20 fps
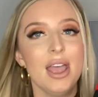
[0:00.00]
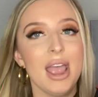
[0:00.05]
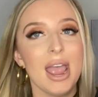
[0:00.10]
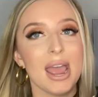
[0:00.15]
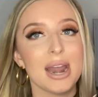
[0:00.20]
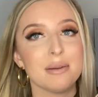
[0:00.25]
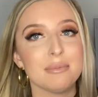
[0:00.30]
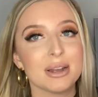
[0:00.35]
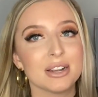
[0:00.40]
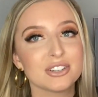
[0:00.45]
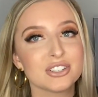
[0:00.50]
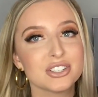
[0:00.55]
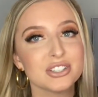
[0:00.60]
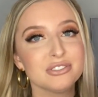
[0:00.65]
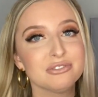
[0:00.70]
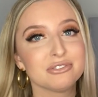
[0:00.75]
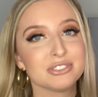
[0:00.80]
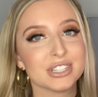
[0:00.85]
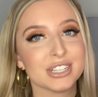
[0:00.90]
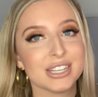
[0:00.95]
and I'm actually
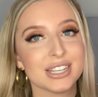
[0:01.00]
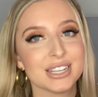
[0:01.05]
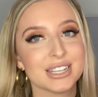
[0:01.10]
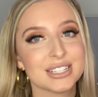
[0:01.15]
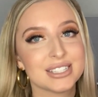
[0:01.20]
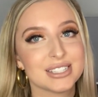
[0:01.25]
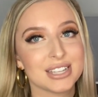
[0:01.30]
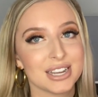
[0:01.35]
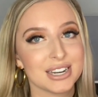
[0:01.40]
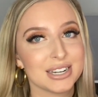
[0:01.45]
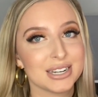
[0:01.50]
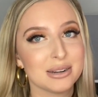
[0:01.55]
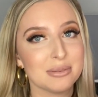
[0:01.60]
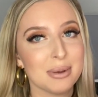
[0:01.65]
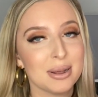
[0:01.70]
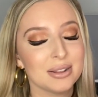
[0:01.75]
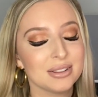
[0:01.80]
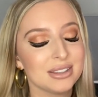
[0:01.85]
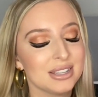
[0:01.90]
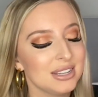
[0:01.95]
really excited
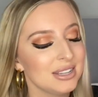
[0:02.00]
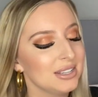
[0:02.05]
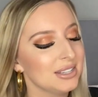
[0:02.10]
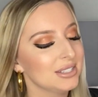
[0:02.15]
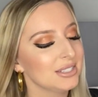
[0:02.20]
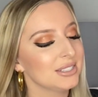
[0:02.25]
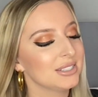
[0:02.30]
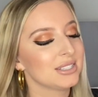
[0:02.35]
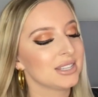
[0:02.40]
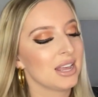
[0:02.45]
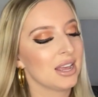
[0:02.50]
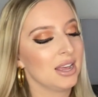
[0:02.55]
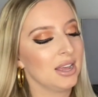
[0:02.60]
about these.